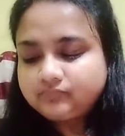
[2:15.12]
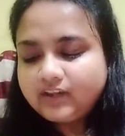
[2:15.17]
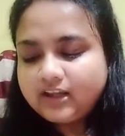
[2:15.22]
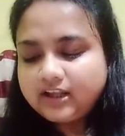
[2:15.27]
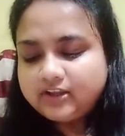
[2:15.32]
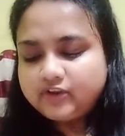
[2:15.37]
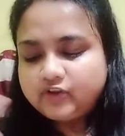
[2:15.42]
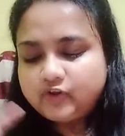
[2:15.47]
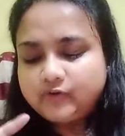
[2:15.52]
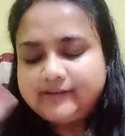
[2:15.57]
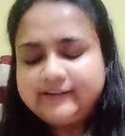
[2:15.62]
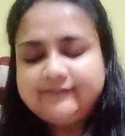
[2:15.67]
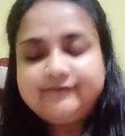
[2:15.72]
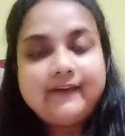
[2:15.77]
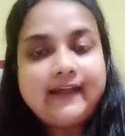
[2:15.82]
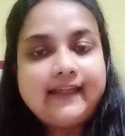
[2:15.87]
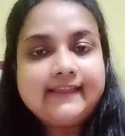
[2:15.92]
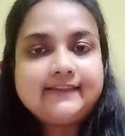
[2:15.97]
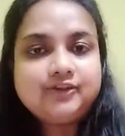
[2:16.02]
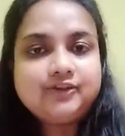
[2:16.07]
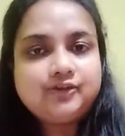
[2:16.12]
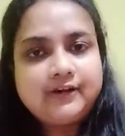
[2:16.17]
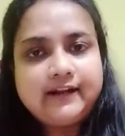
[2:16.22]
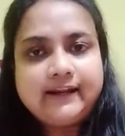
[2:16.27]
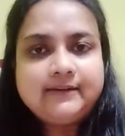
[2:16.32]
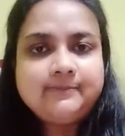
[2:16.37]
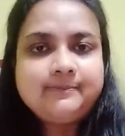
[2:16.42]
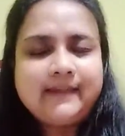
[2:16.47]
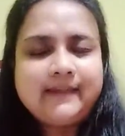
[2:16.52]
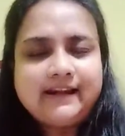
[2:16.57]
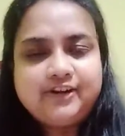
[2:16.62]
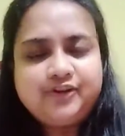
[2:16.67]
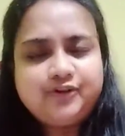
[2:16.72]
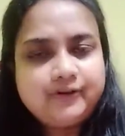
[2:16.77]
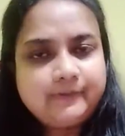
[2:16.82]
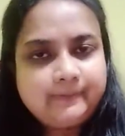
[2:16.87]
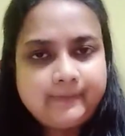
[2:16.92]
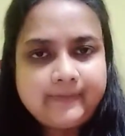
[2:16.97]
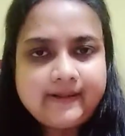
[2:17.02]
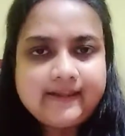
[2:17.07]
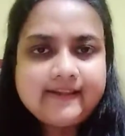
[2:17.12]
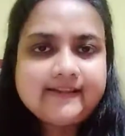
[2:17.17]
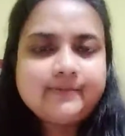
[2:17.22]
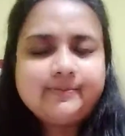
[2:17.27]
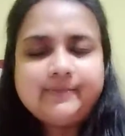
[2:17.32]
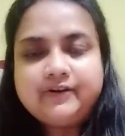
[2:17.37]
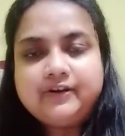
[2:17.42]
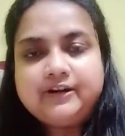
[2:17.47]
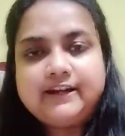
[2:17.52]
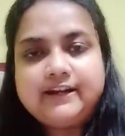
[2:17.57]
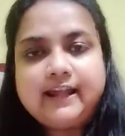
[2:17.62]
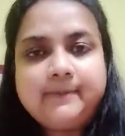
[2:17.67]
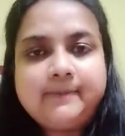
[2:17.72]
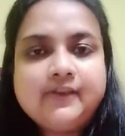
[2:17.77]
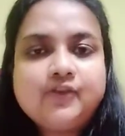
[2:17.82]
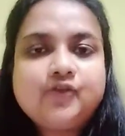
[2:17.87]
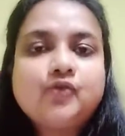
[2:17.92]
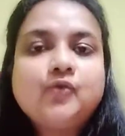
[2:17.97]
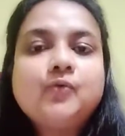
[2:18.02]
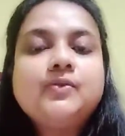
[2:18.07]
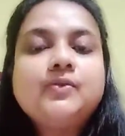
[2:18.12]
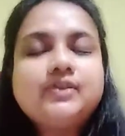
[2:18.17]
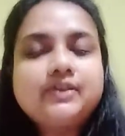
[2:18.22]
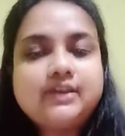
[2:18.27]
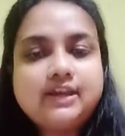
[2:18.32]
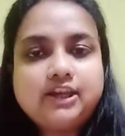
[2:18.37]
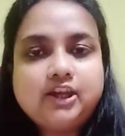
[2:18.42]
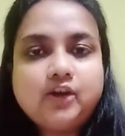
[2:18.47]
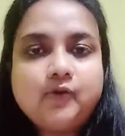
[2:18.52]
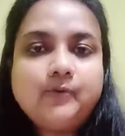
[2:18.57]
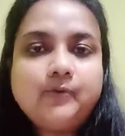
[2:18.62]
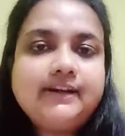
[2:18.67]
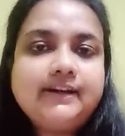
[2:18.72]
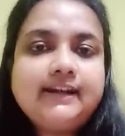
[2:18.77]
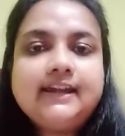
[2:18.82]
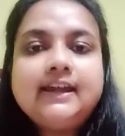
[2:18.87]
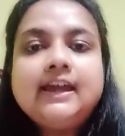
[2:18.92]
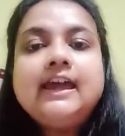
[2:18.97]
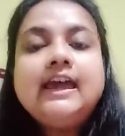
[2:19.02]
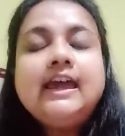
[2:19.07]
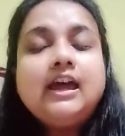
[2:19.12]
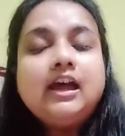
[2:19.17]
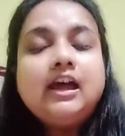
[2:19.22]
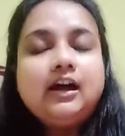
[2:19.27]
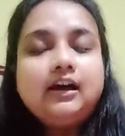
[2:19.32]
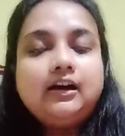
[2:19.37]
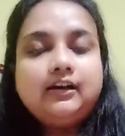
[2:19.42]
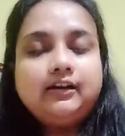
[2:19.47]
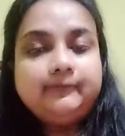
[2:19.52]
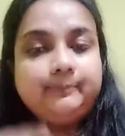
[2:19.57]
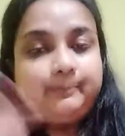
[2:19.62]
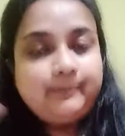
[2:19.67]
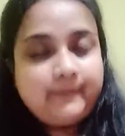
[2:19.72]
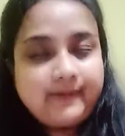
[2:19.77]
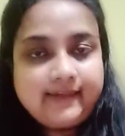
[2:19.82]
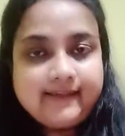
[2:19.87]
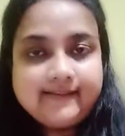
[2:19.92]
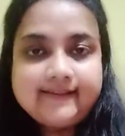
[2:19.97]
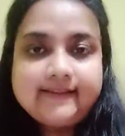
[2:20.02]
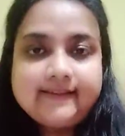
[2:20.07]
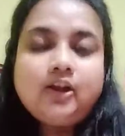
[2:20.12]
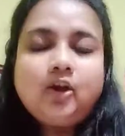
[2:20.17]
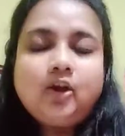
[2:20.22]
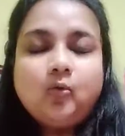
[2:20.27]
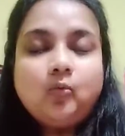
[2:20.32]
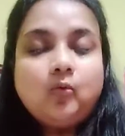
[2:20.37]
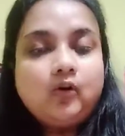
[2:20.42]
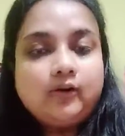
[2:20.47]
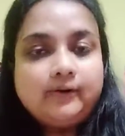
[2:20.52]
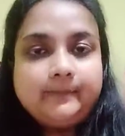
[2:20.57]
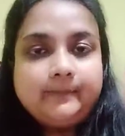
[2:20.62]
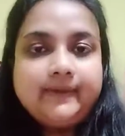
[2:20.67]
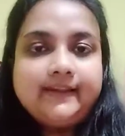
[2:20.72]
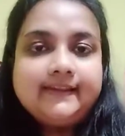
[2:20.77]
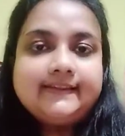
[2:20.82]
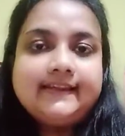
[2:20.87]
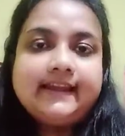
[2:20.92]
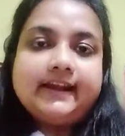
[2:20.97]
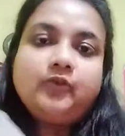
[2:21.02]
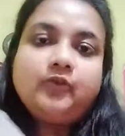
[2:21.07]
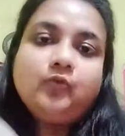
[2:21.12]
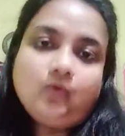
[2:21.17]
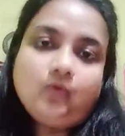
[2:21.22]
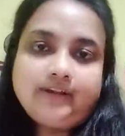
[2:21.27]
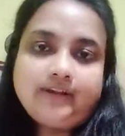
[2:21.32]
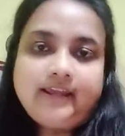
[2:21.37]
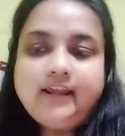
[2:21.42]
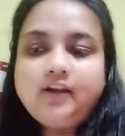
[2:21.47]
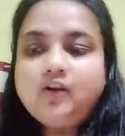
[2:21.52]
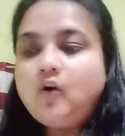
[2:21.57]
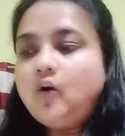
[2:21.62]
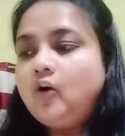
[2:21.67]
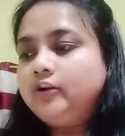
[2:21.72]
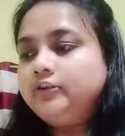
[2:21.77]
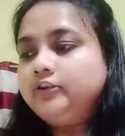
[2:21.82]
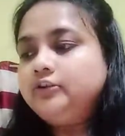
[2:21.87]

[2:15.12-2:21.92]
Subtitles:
So defense, trade, military peace, maritime issues, security, peace, world peace, they are working on